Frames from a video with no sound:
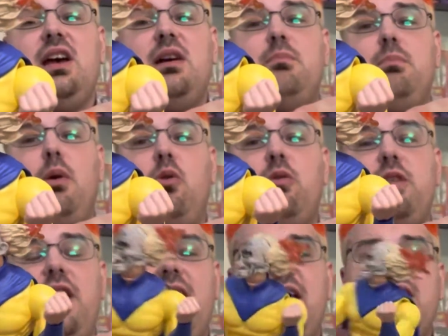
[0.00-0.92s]
both
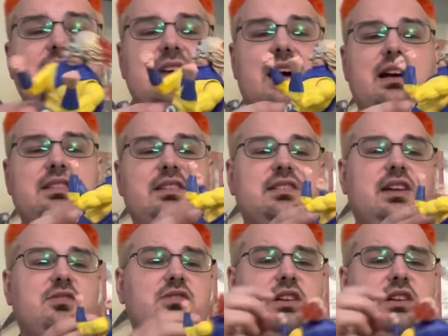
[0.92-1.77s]
heads on the Sentry.